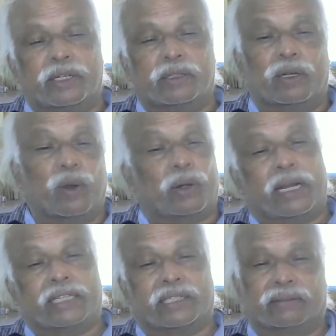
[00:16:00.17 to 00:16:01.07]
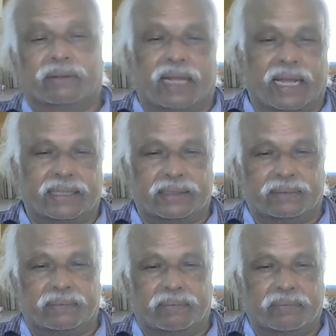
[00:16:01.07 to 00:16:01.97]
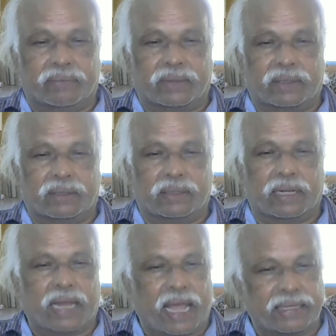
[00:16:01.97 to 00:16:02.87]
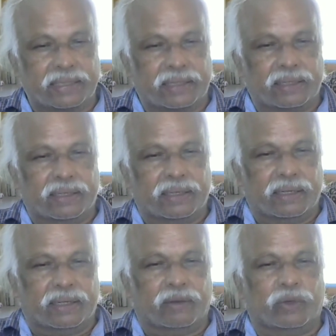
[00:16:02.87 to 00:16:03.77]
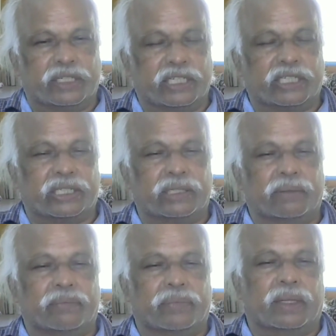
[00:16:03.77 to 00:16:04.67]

to the location of the land which is